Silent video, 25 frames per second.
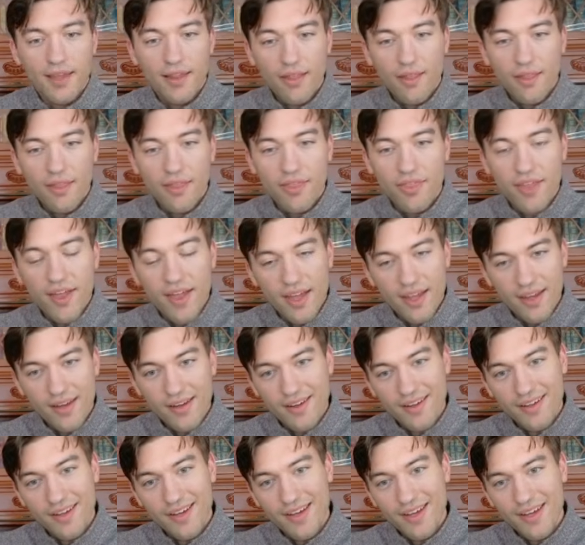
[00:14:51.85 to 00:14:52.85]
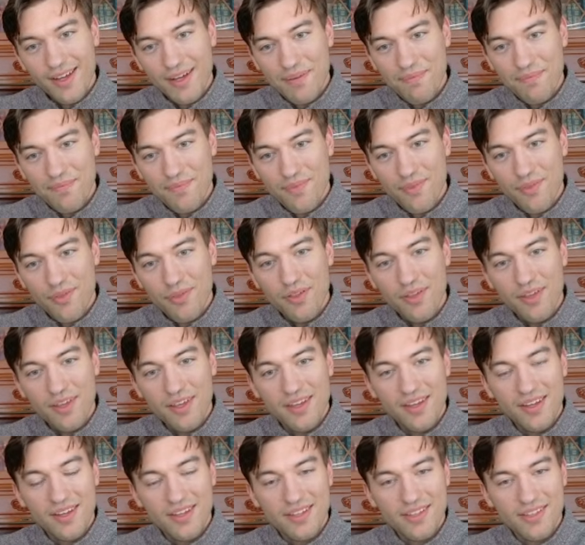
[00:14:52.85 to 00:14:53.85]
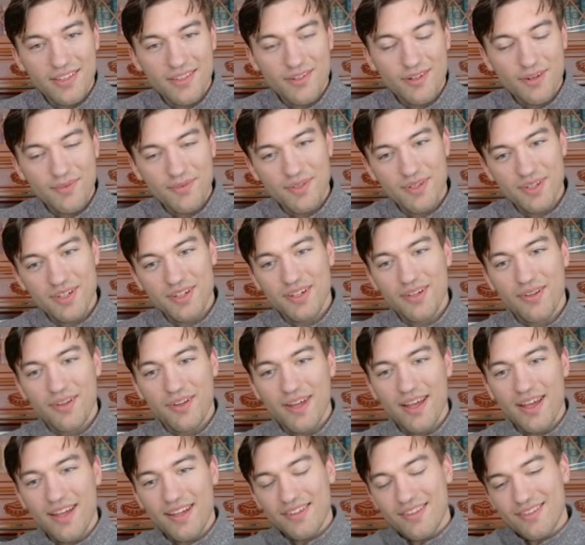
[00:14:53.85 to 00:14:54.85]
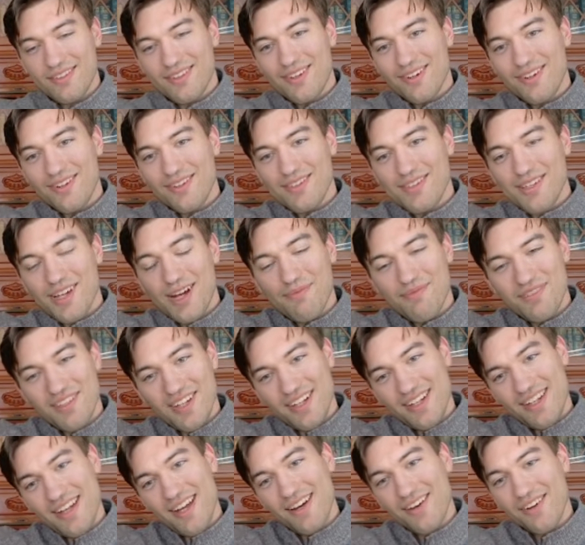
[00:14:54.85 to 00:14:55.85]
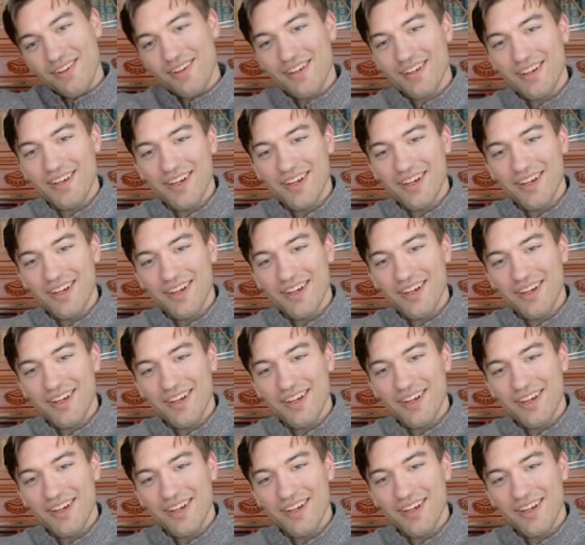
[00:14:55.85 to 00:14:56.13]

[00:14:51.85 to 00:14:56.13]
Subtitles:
Then the inscription turns upside down.